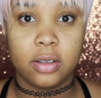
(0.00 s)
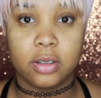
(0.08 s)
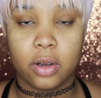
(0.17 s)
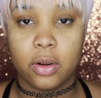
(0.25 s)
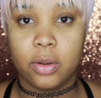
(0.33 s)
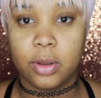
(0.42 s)

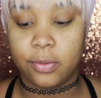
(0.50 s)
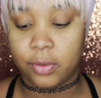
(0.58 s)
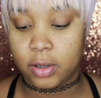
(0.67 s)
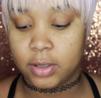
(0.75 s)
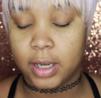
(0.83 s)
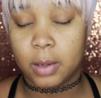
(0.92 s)
So the
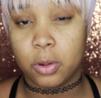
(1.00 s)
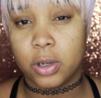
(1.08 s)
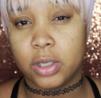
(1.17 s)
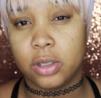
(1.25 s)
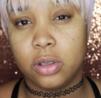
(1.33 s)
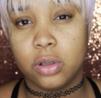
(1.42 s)
first thing I'm
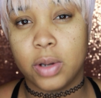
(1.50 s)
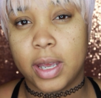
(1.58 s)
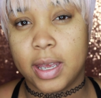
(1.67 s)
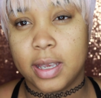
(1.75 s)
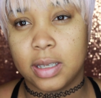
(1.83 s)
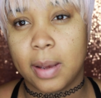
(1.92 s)
going to do
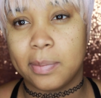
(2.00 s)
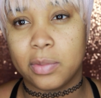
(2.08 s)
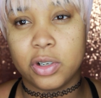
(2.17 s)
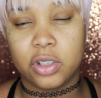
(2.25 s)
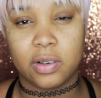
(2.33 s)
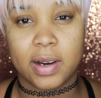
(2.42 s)
is
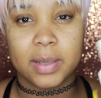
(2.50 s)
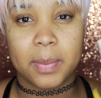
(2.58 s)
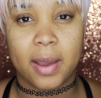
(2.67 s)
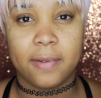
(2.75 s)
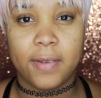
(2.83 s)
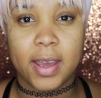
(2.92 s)
moisturize
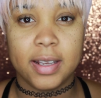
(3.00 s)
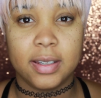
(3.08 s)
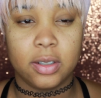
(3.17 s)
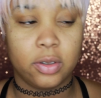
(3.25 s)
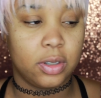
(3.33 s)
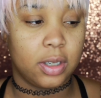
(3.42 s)
my
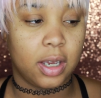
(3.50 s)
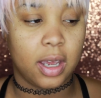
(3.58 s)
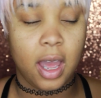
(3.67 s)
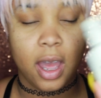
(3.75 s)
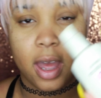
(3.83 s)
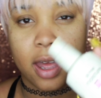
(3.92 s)
face using
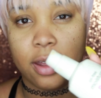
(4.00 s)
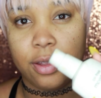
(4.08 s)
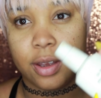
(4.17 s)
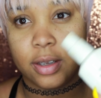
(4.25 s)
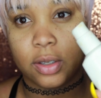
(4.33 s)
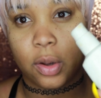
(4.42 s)

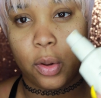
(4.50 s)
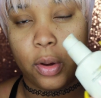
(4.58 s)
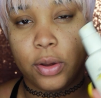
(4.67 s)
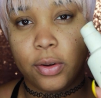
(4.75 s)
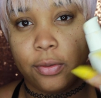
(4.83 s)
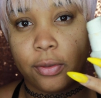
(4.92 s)
this
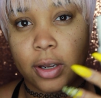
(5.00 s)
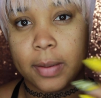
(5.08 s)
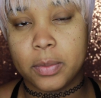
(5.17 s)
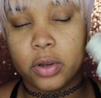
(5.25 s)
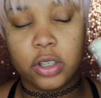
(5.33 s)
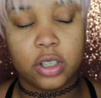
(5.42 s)
oil-free
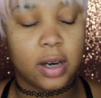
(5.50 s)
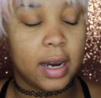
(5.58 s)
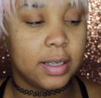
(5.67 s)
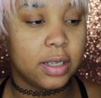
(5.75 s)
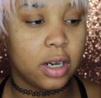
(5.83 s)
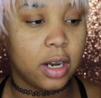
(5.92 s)

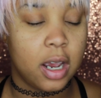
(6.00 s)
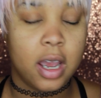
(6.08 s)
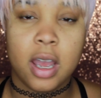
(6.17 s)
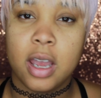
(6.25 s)
moisturizer.